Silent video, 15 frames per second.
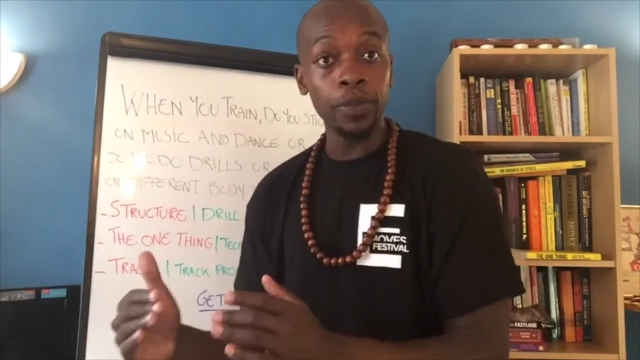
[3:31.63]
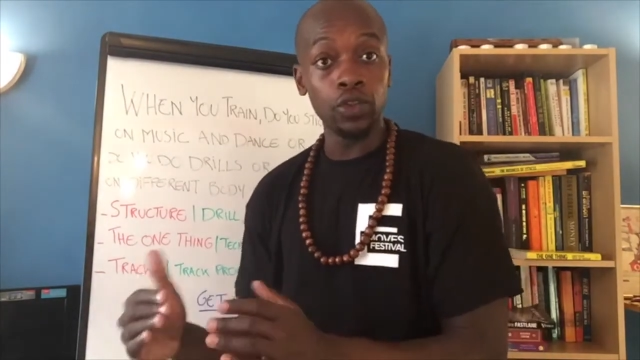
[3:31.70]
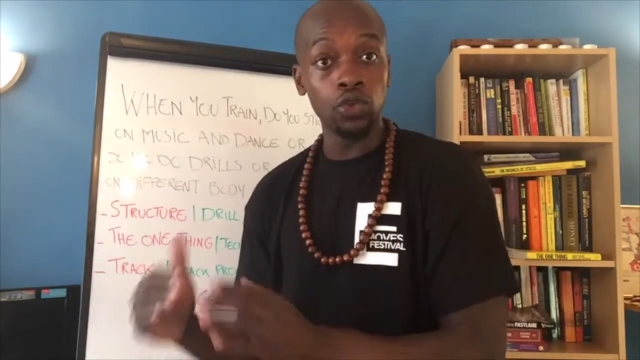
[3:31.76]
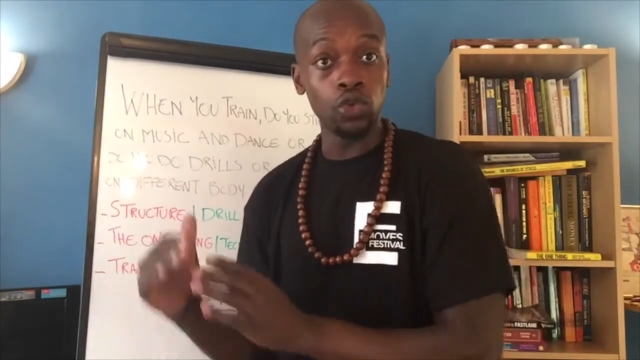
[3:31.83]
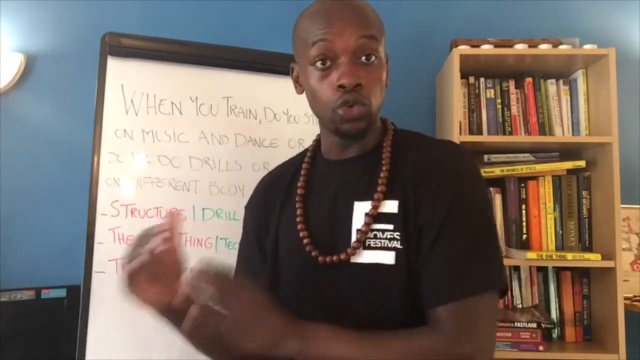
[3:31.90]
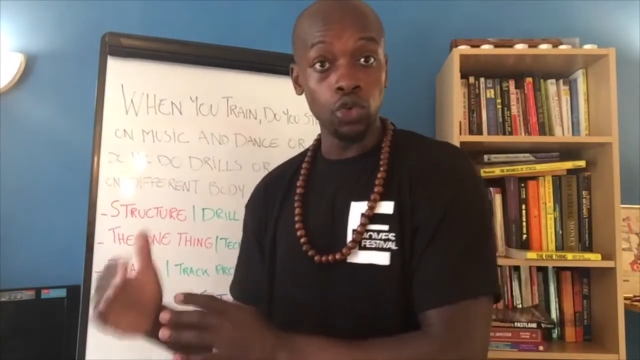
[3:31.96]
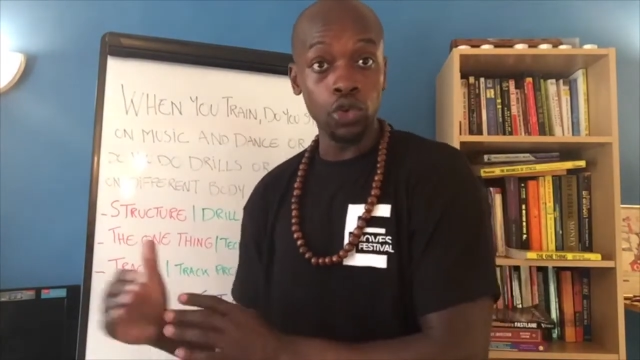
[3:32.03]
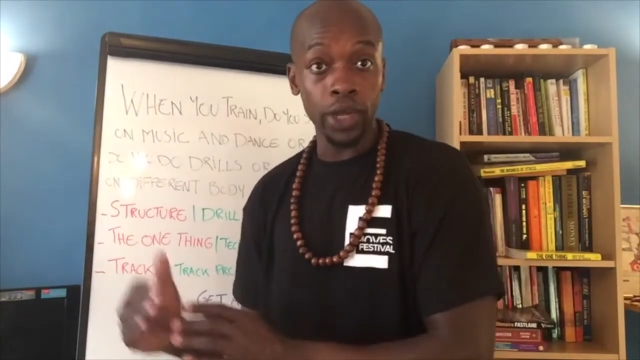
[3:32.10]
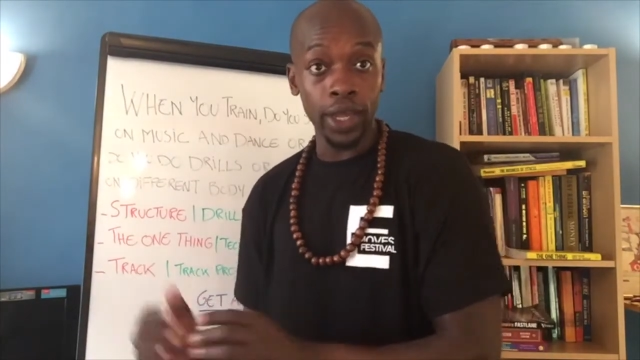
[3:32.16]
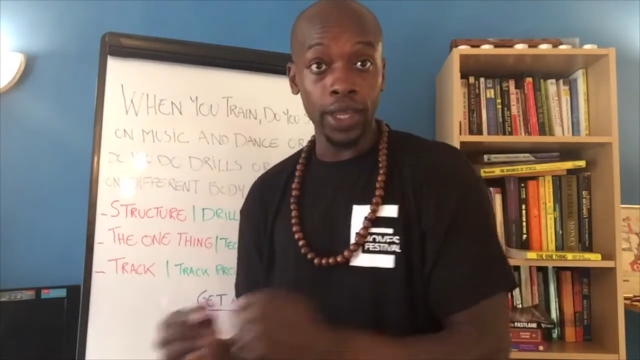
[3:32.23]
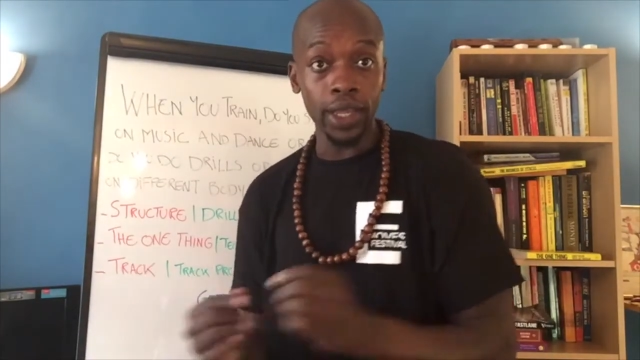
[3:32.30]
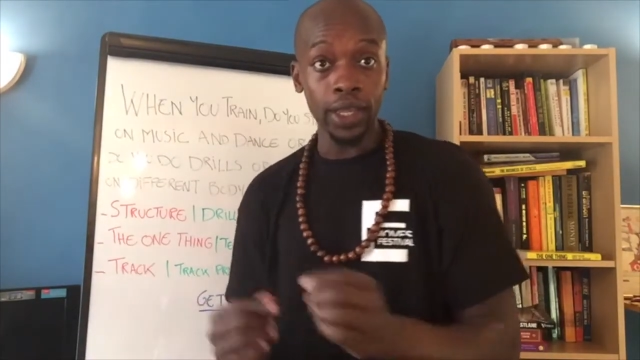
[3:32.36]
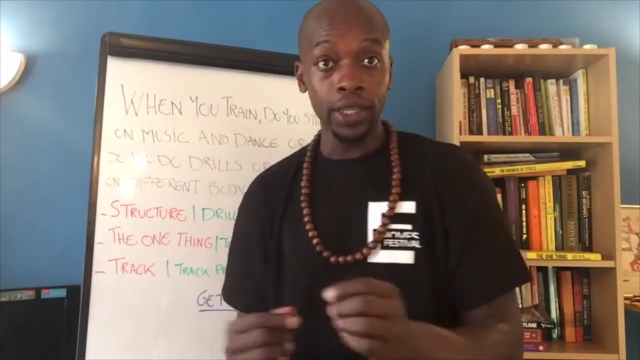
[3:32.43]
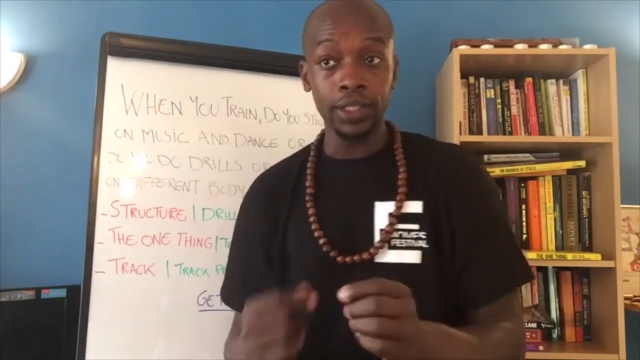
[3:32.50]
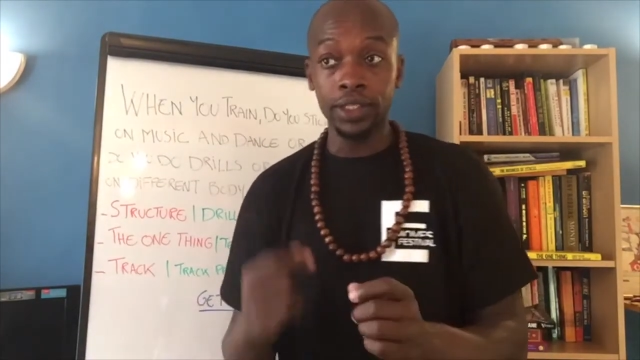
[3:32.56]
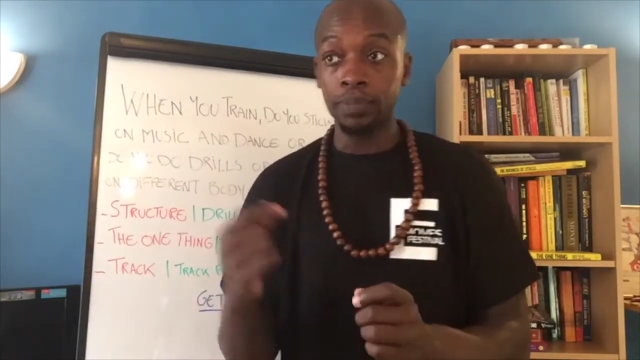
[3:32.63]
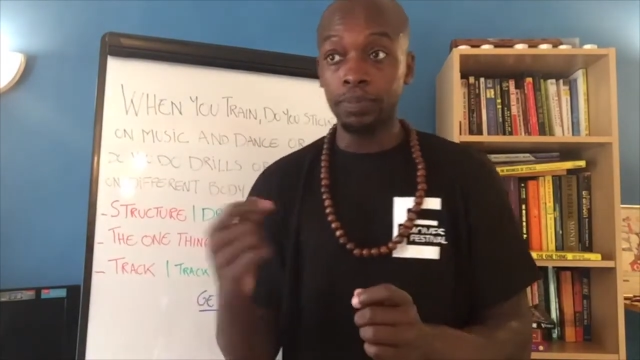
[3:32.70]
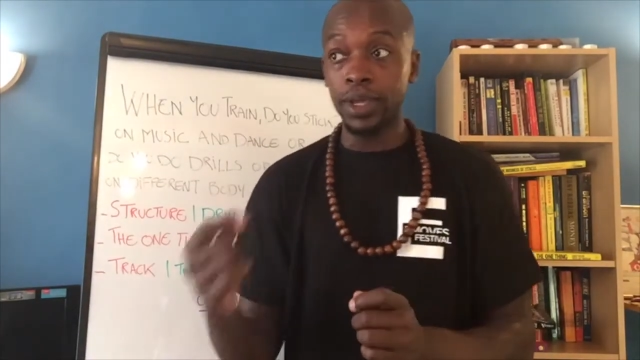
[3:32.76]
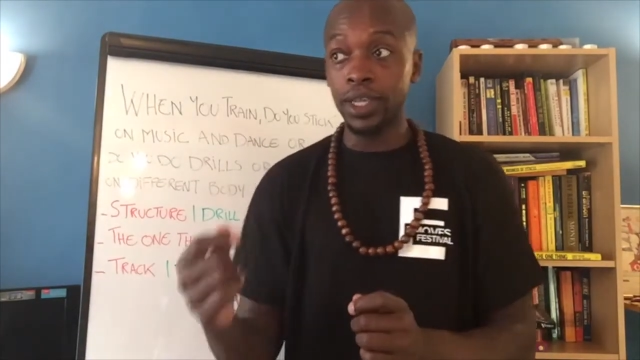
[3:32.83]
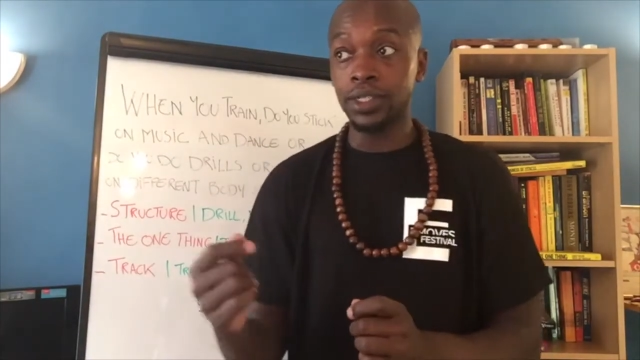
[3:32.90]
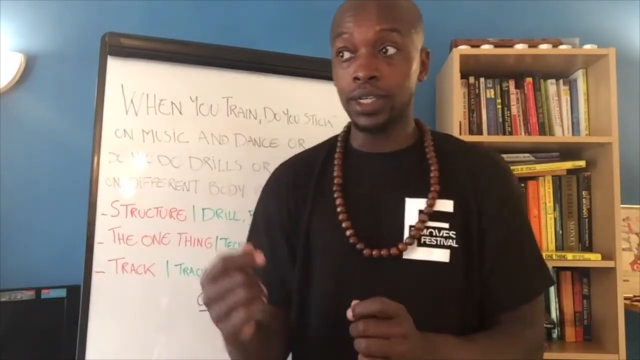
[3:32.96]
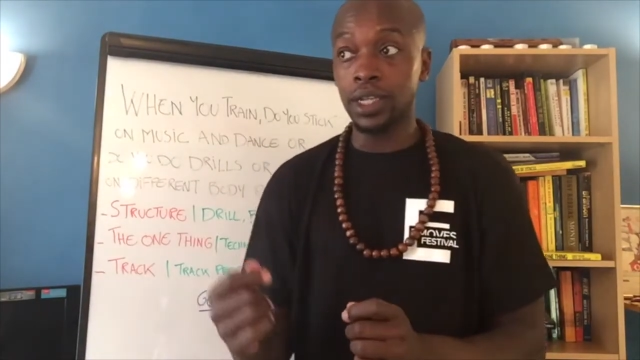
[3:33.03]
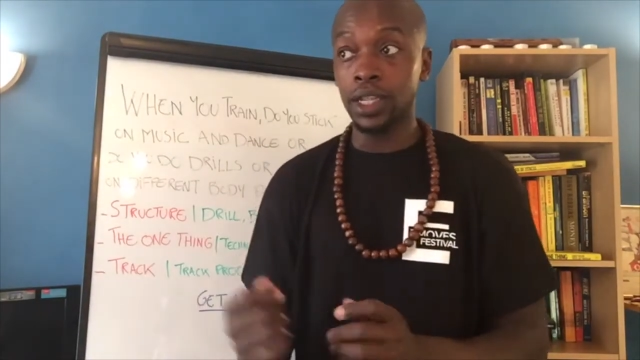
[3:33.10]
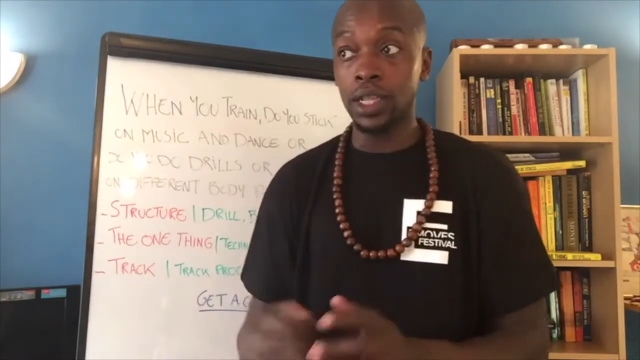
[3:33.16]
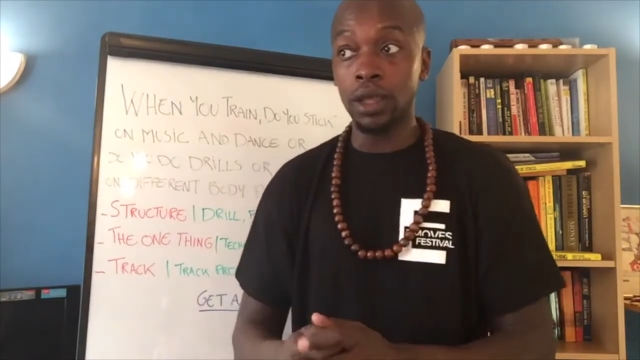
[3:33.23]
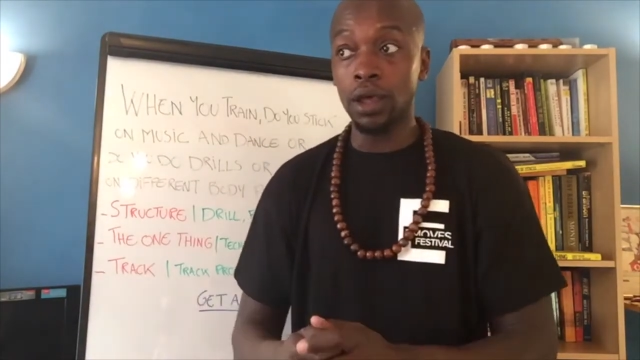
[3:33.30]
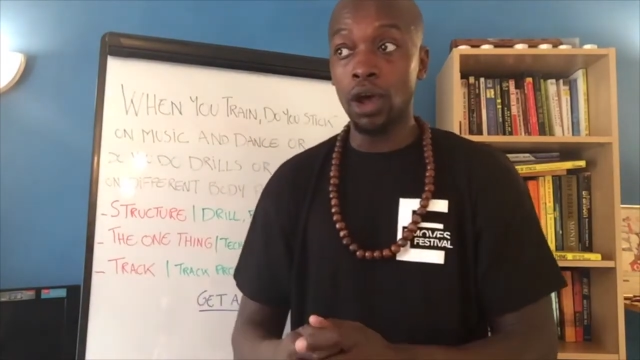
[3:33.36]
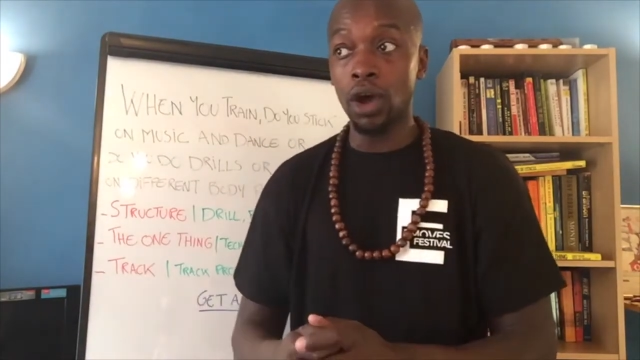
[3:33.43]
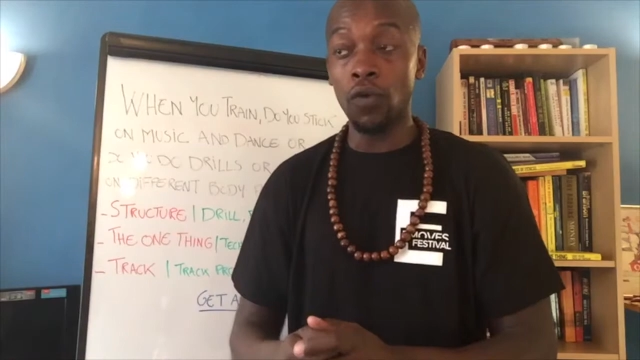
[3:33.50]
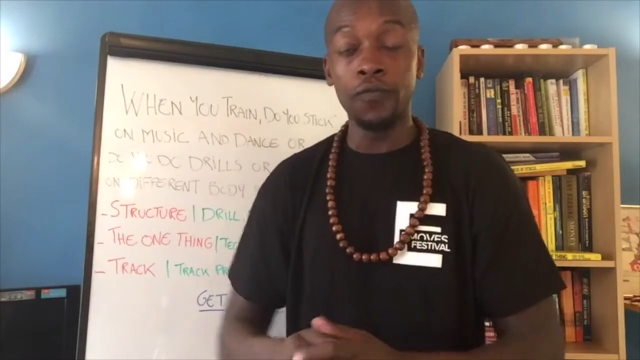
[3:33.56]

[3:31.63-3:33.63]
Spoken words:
you to do that is basically